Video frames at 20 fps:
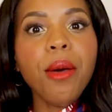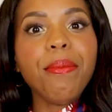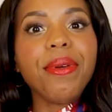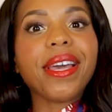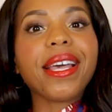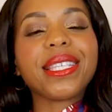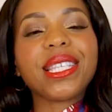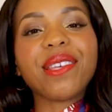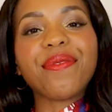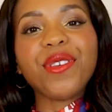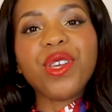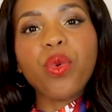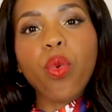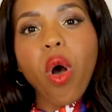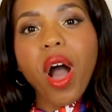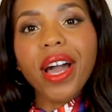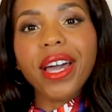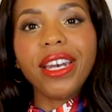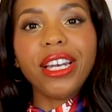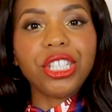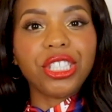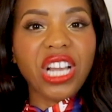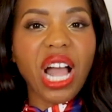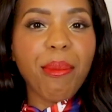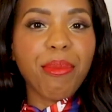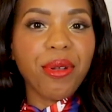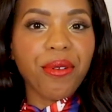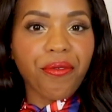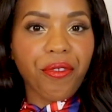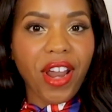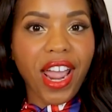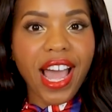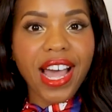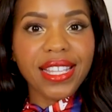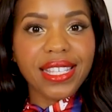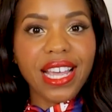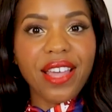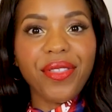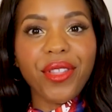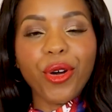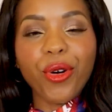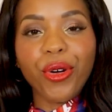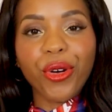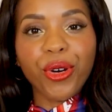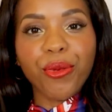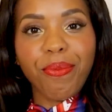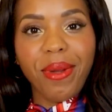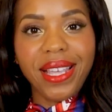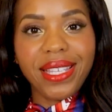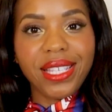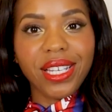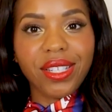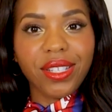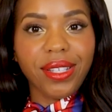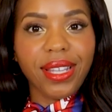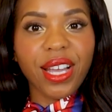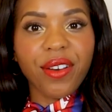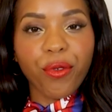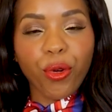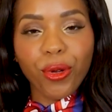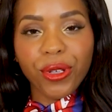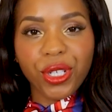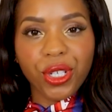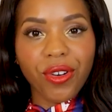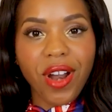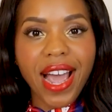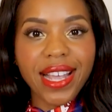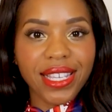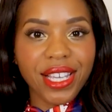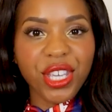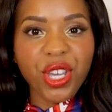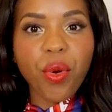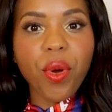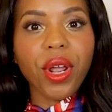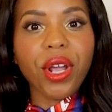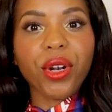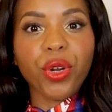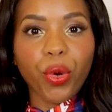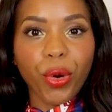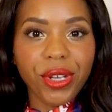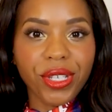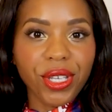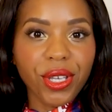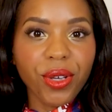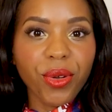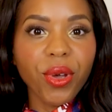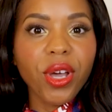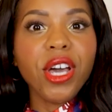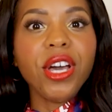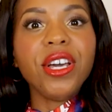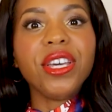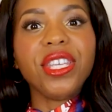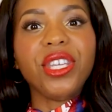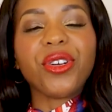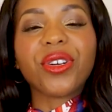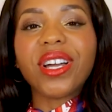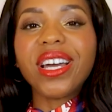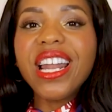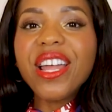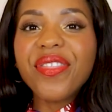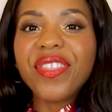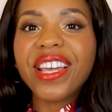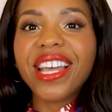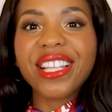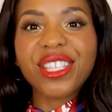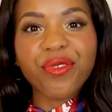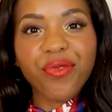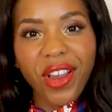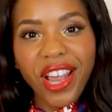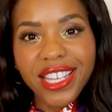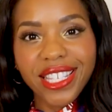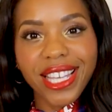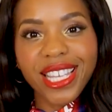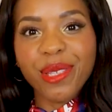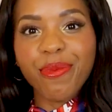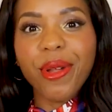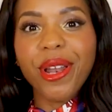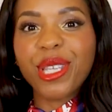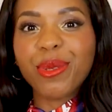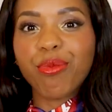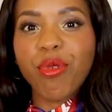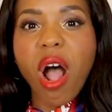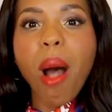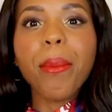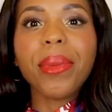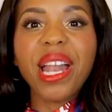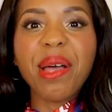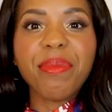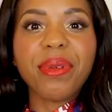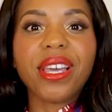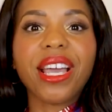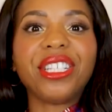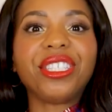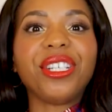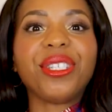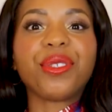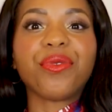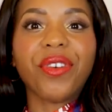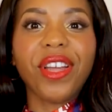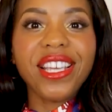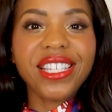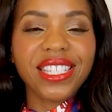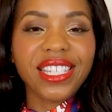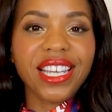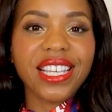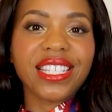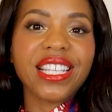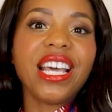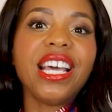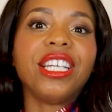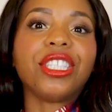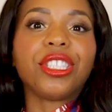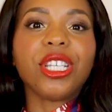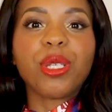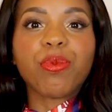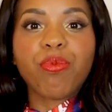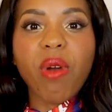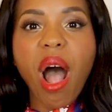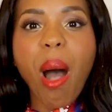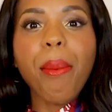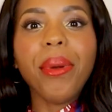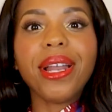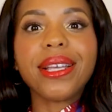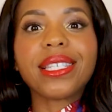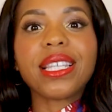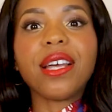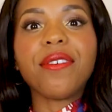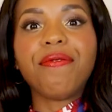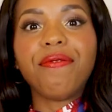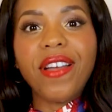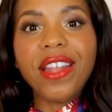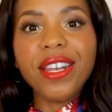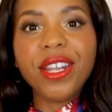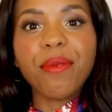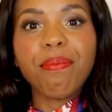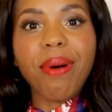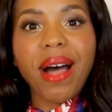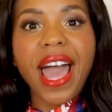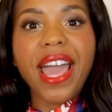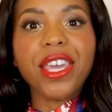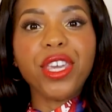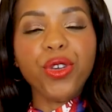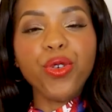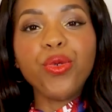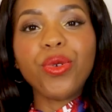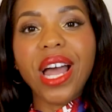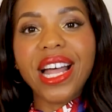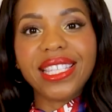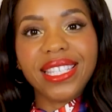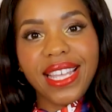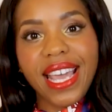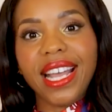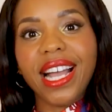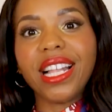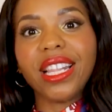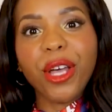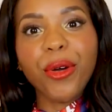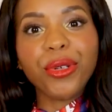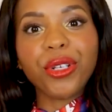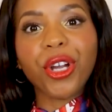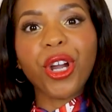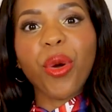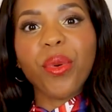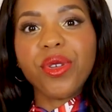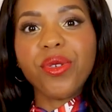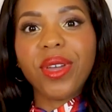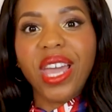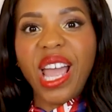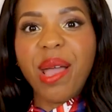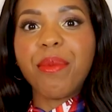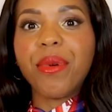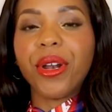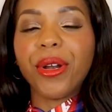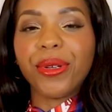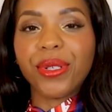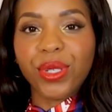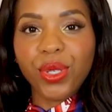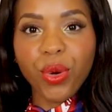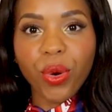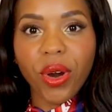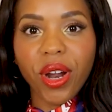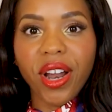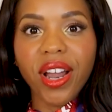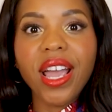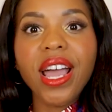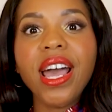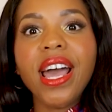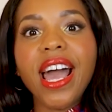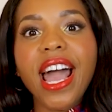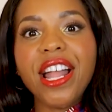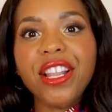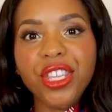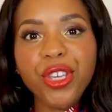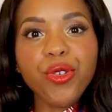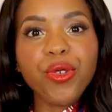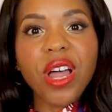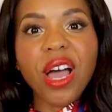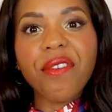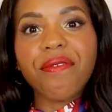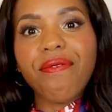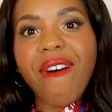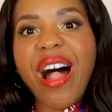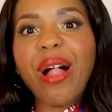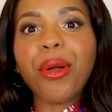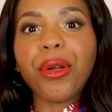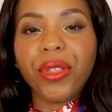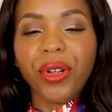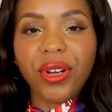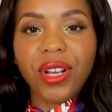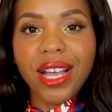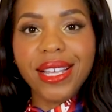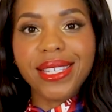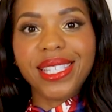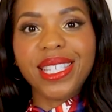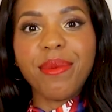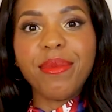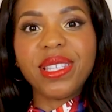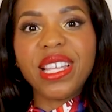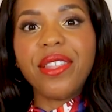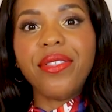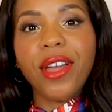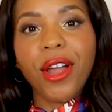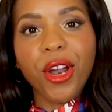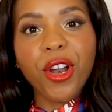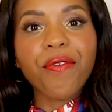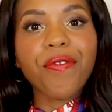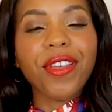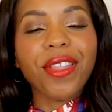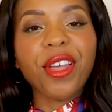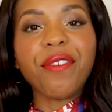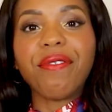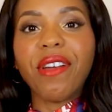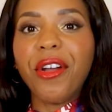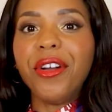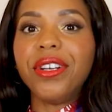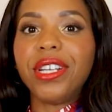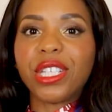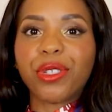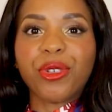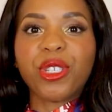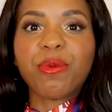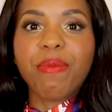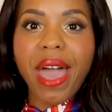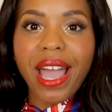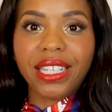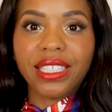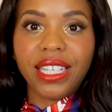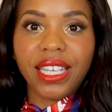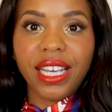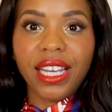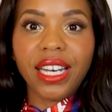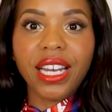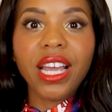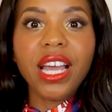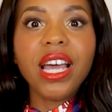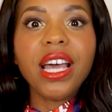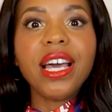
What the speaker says: Because if you walk in a shop in France and the owner basically like rolls her eyes at you and ignores you, you're gonna think it's racist, but it's probably not because she's racist. She's probably just offended by you not saying hello to her when you came in her store, and you not following their customs and her feeling very disrespected.